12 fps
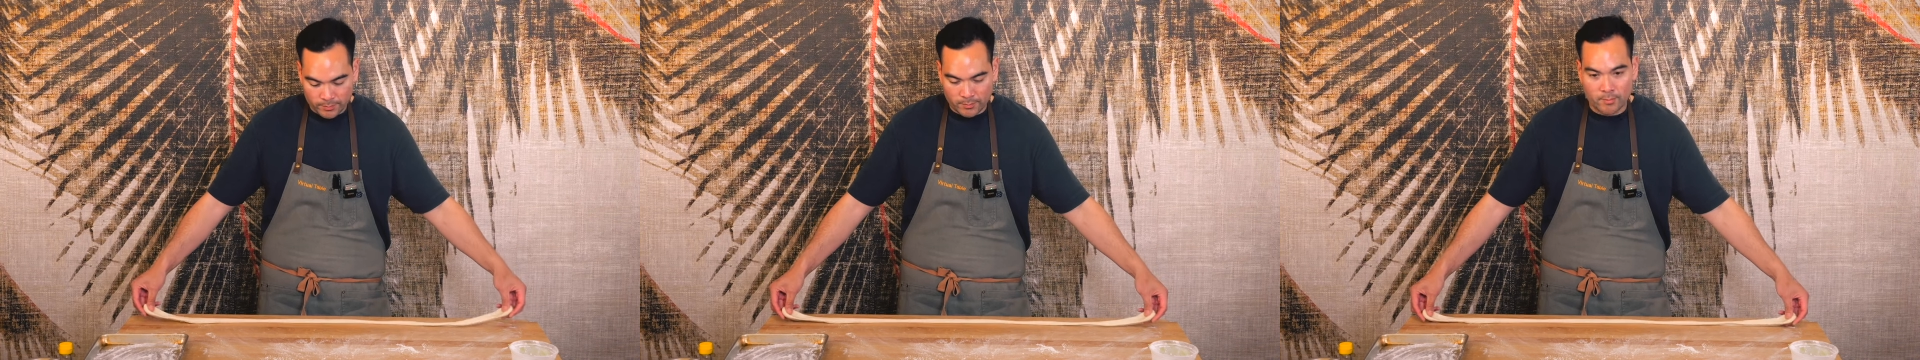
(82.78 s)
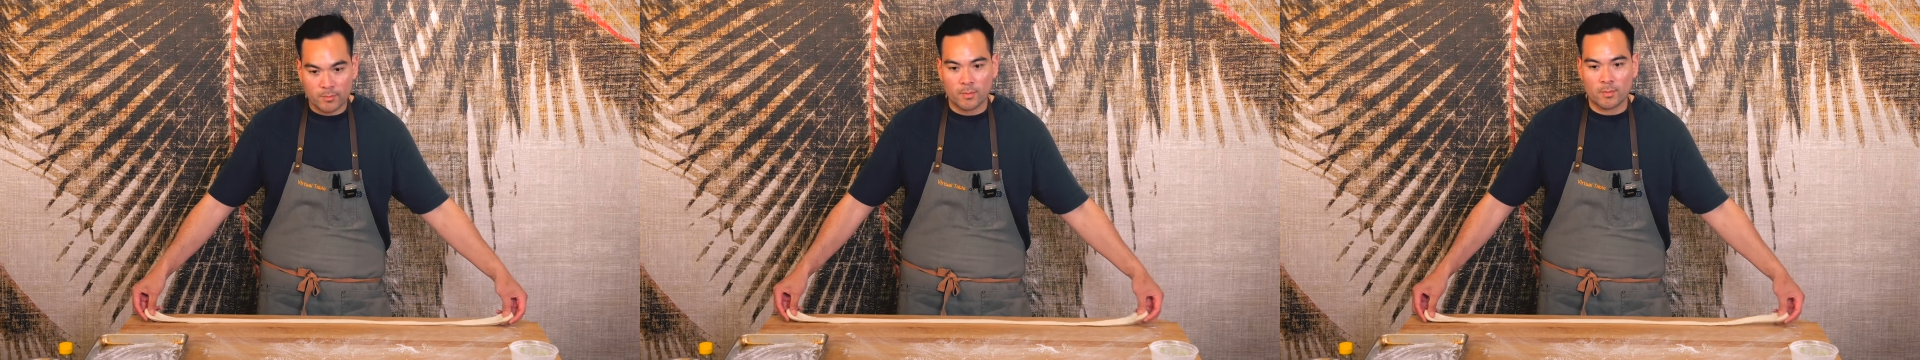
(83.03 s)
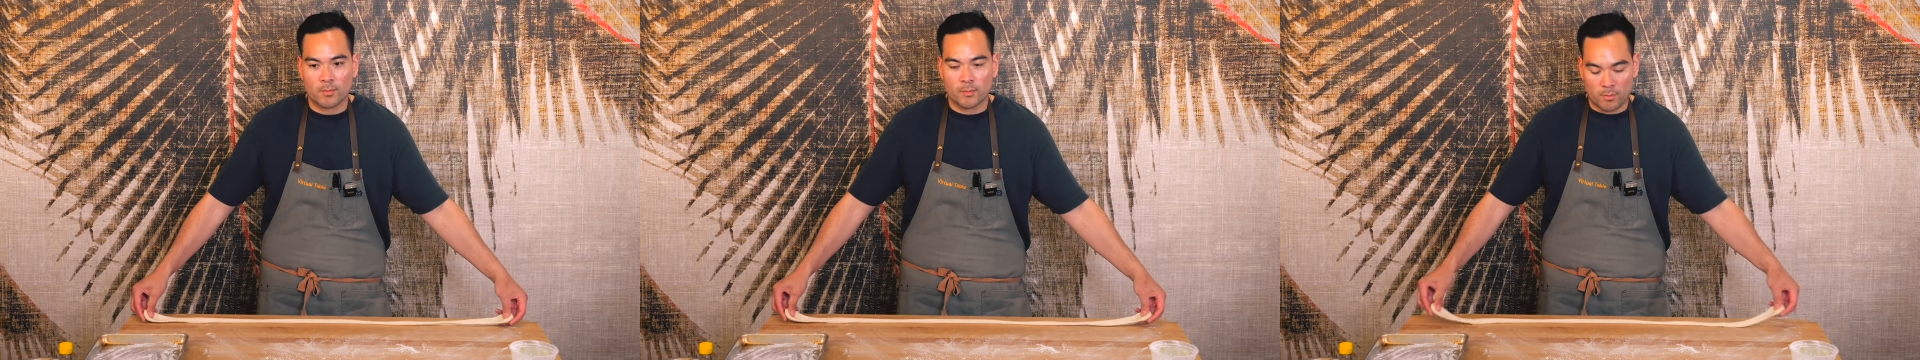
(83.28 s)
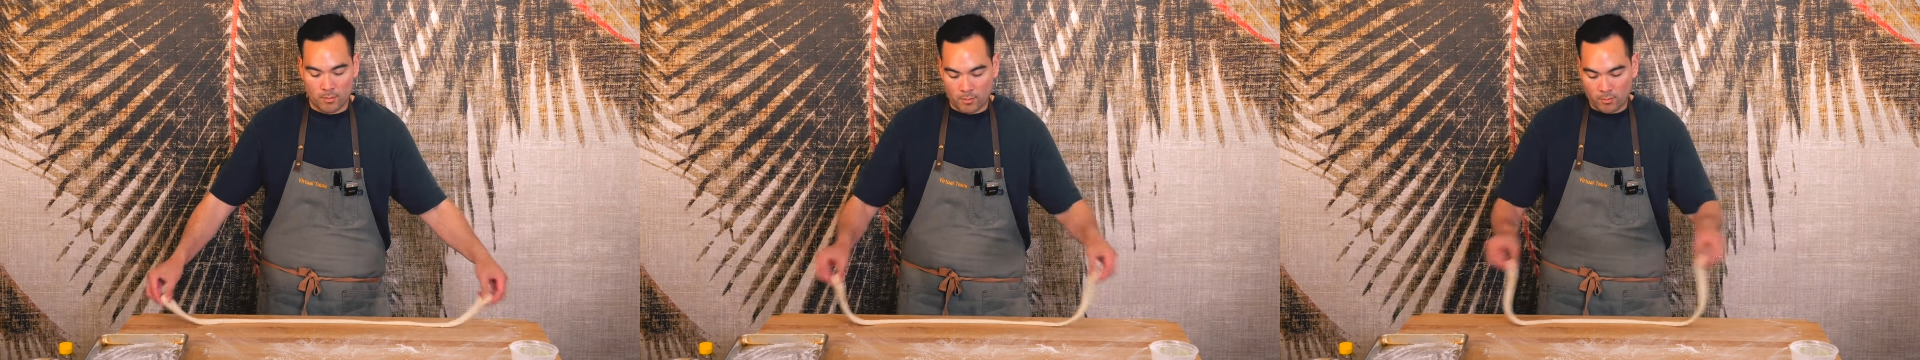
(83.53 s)

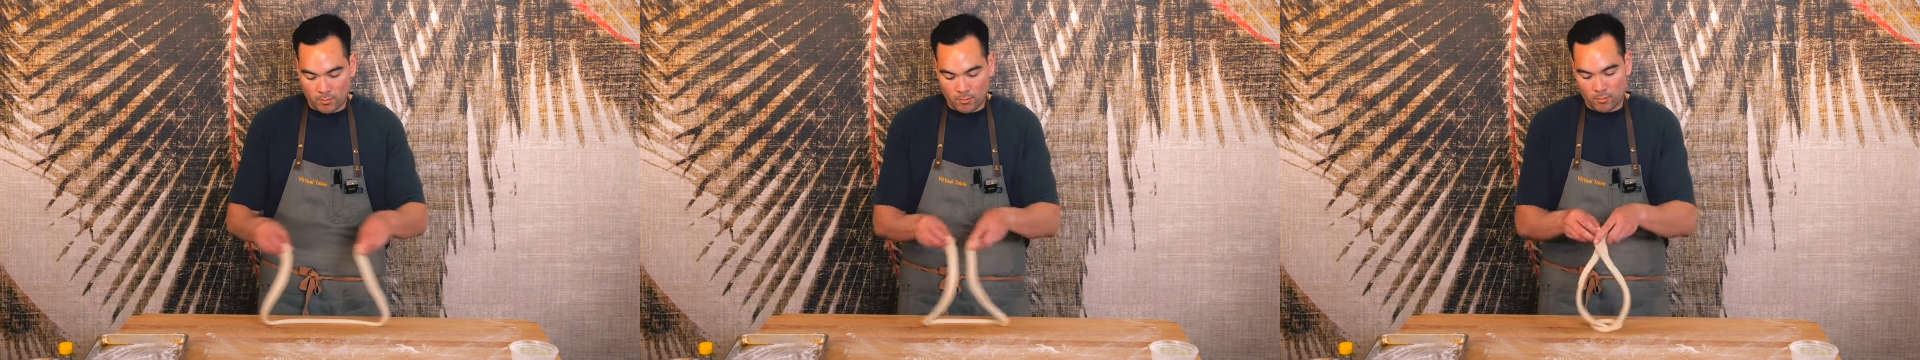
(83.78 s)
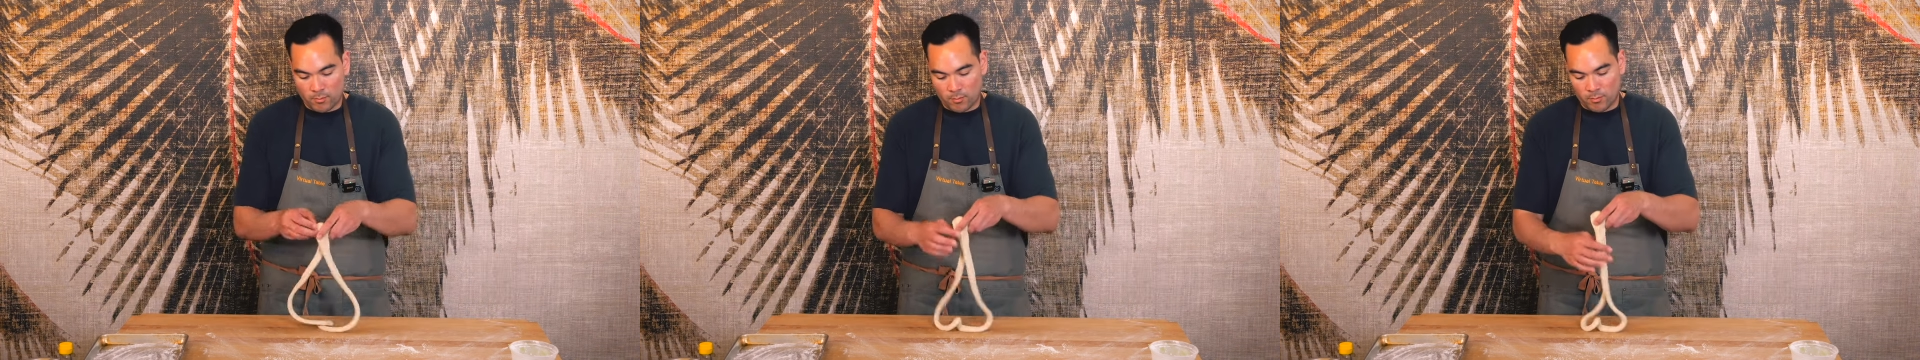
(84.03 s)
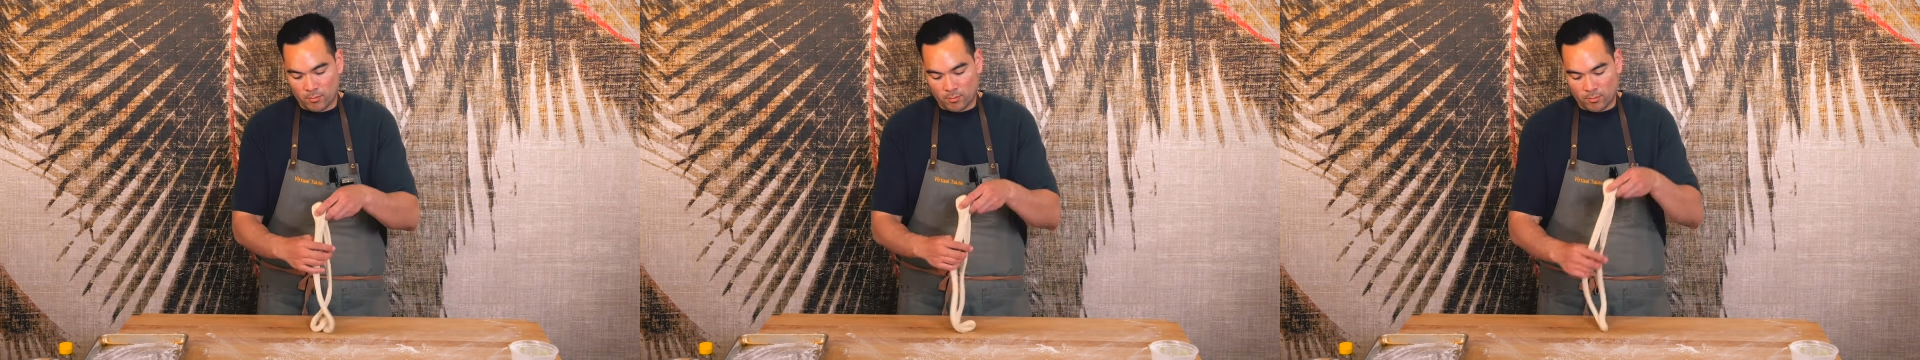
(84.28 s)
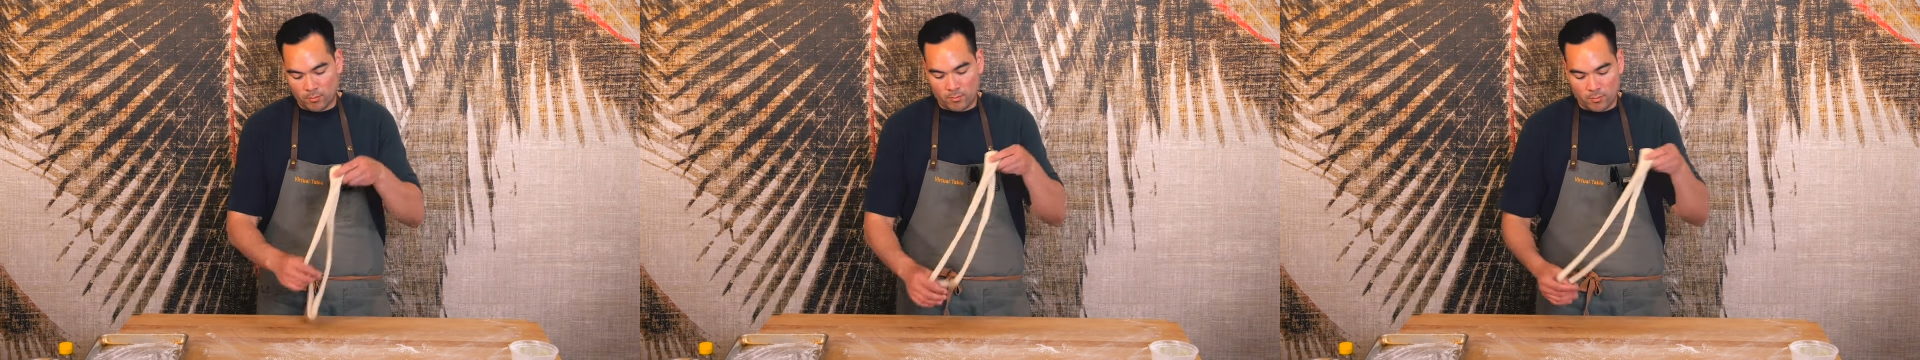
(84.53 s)

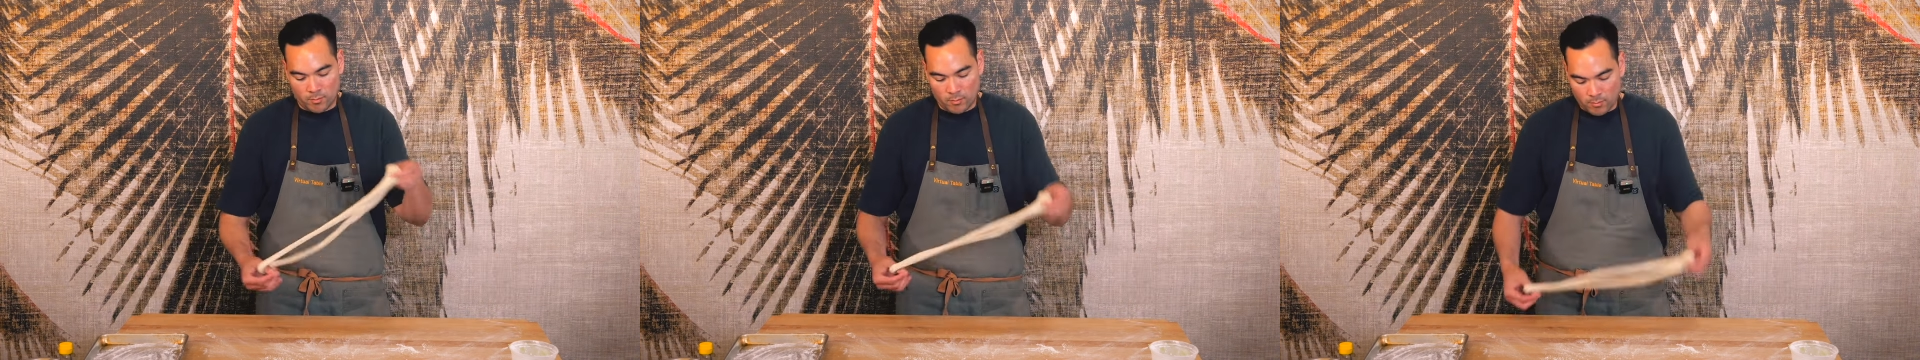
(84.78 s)
Nobody speaks.